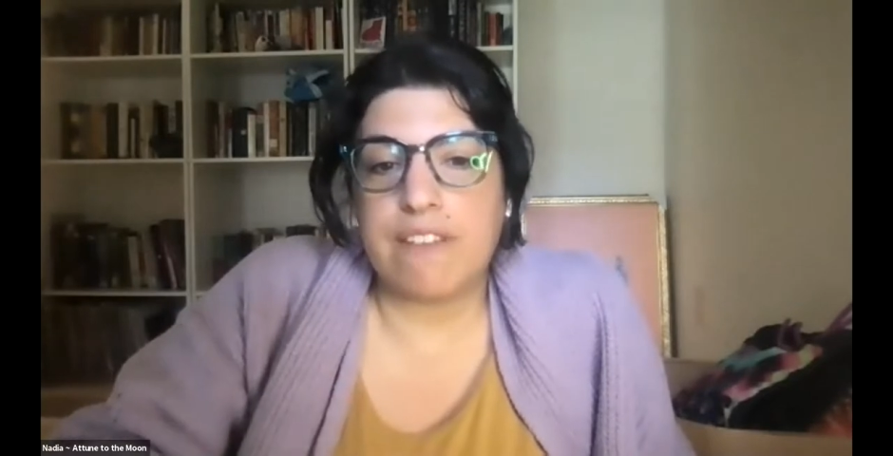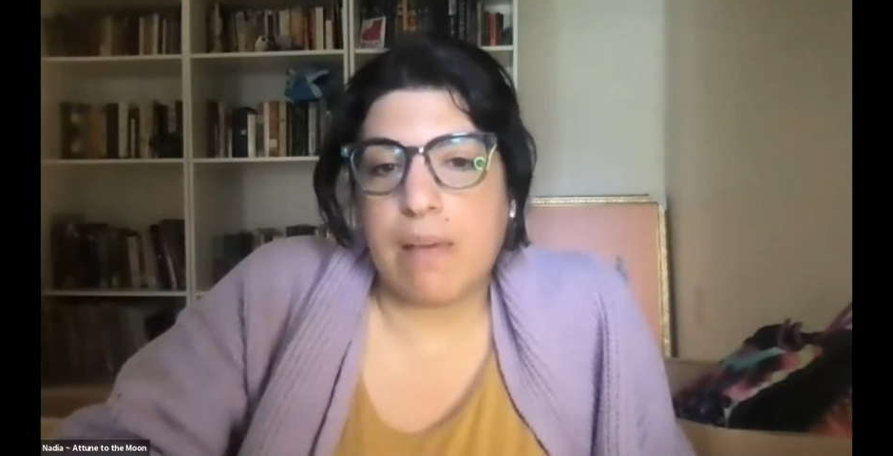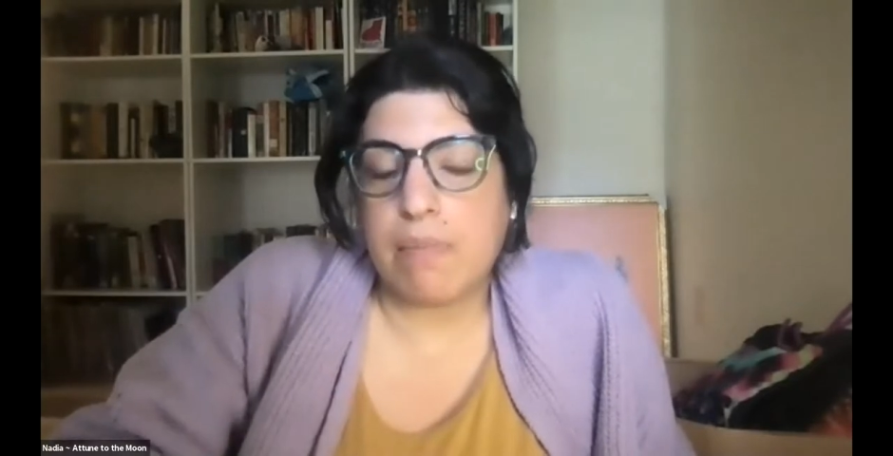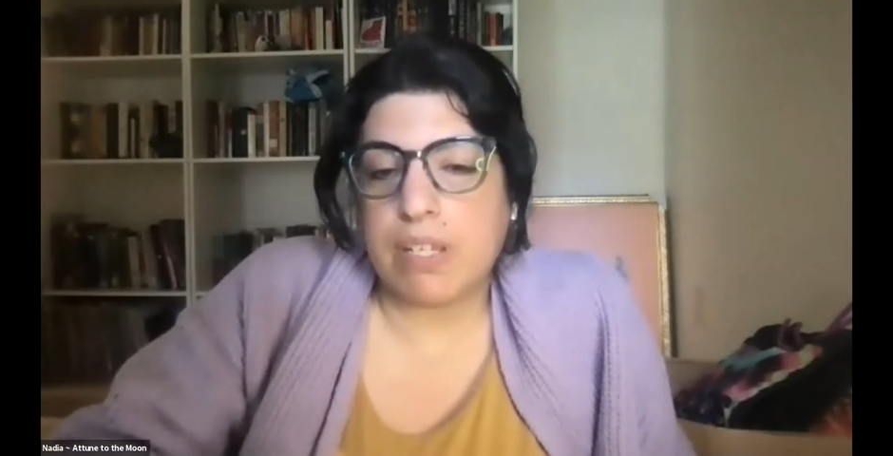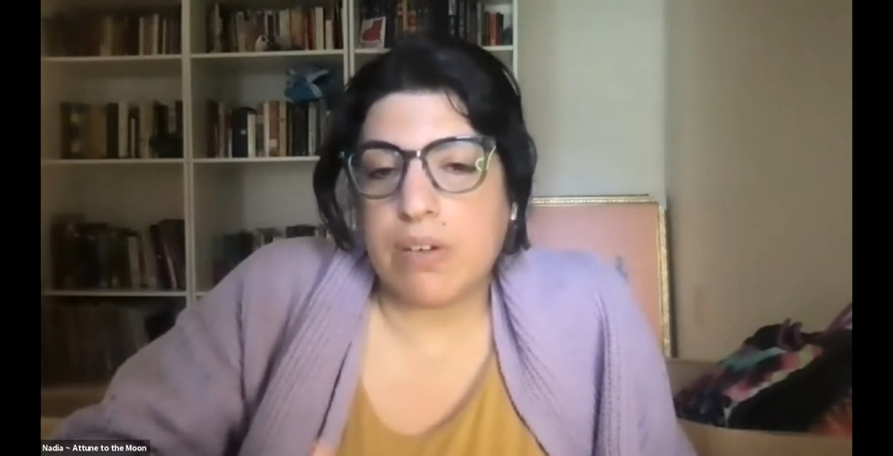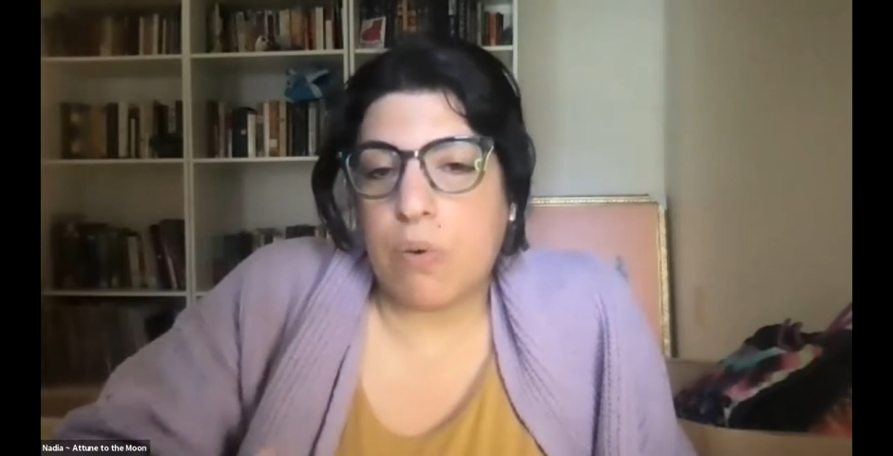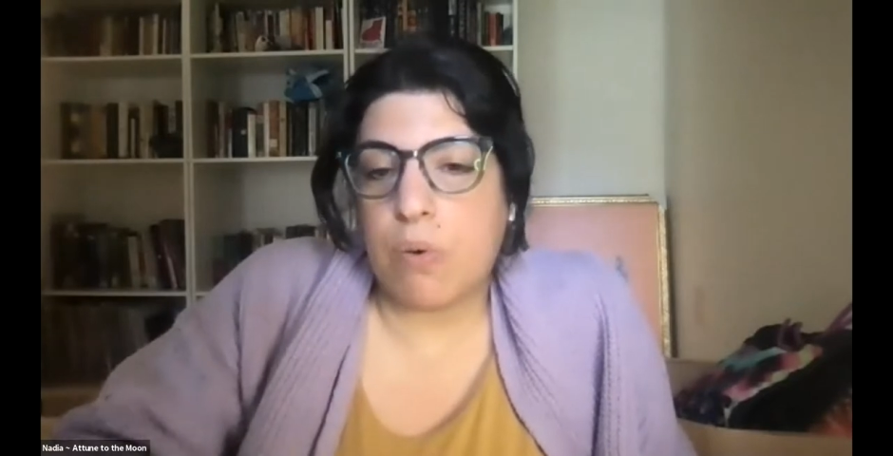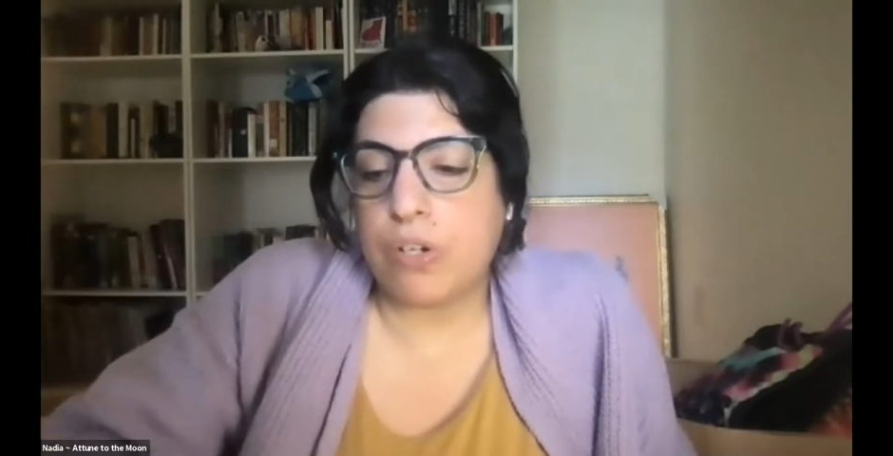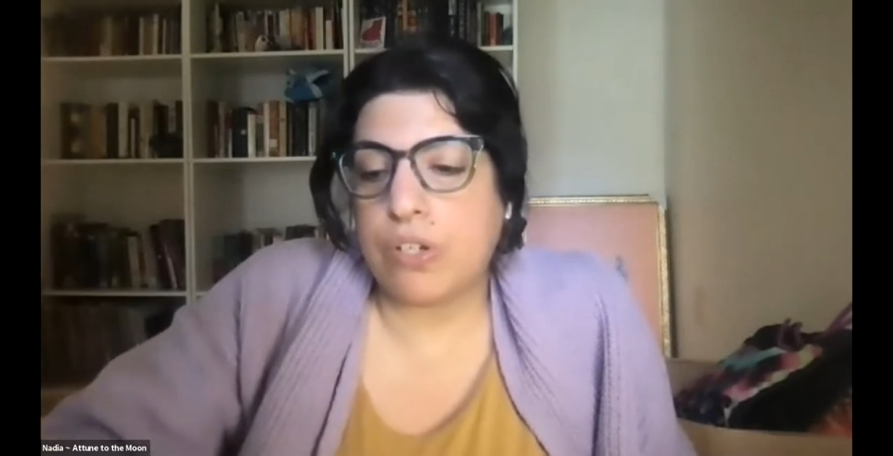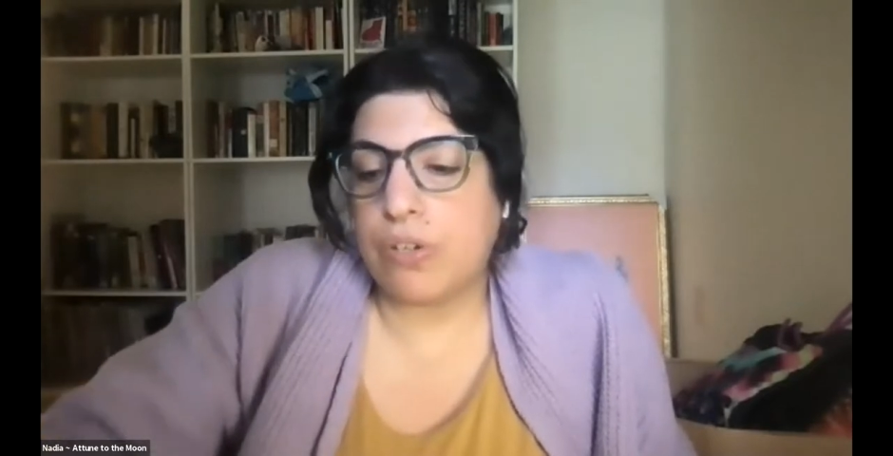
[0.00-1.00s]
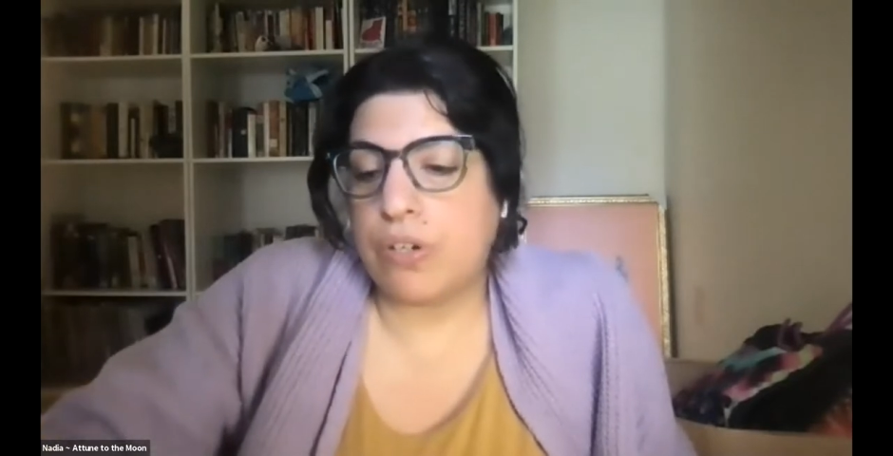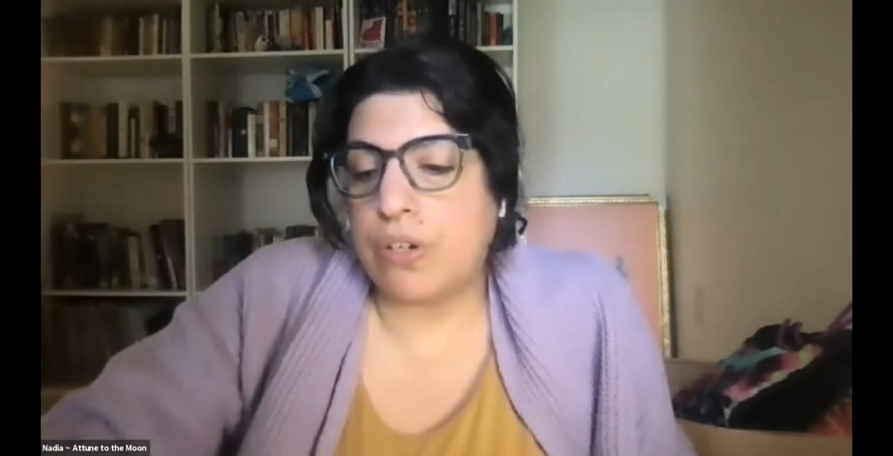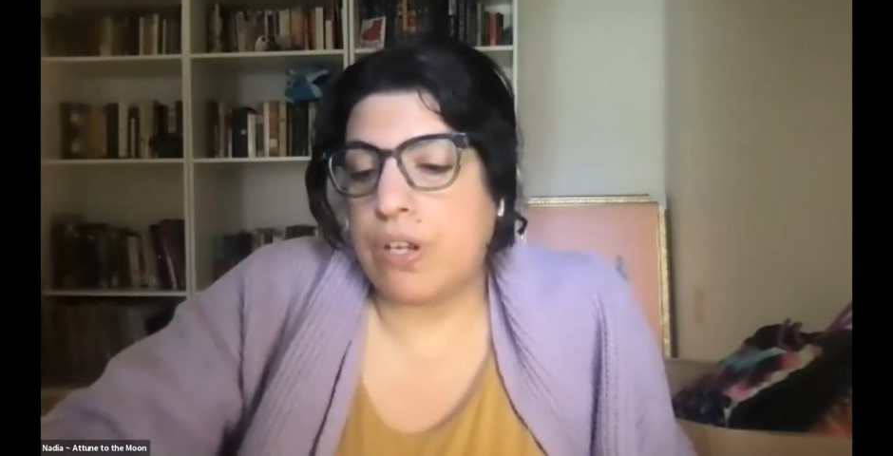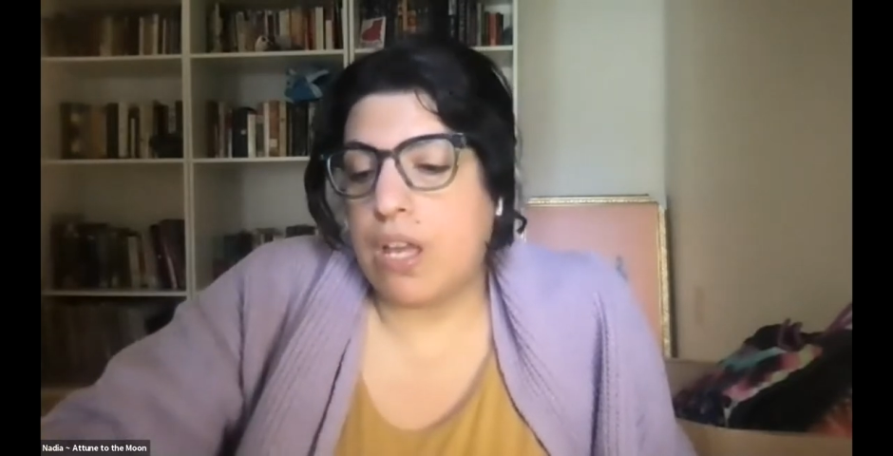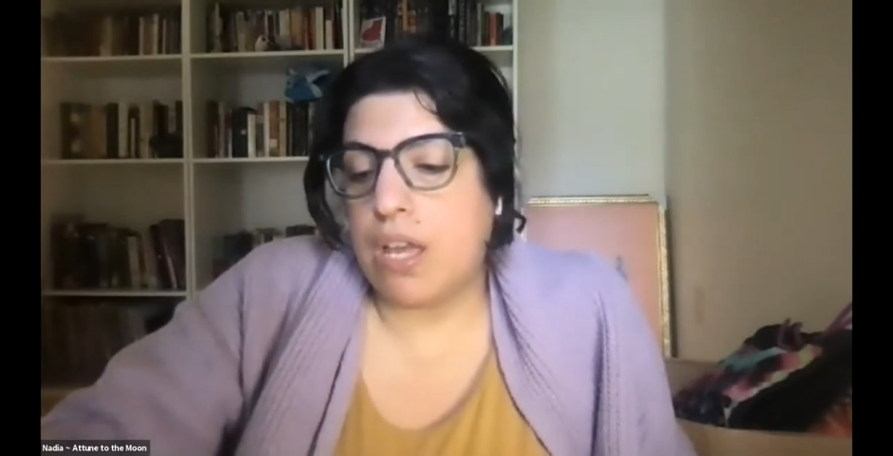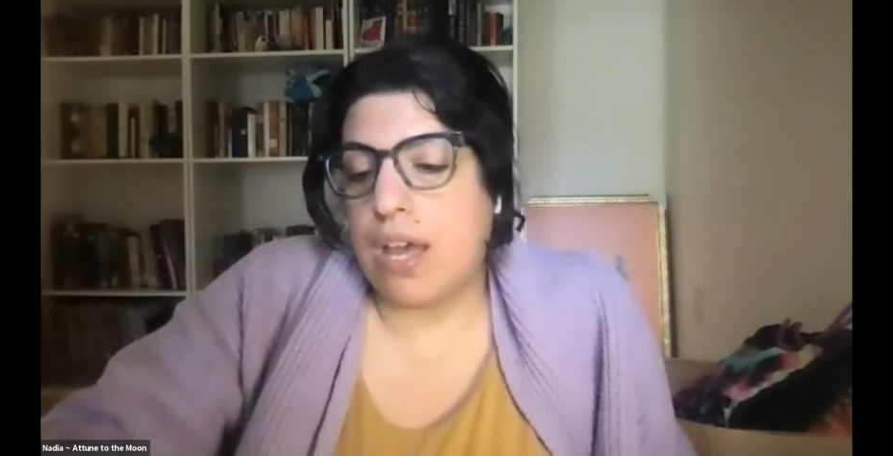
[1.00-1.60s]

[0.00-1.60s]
family or your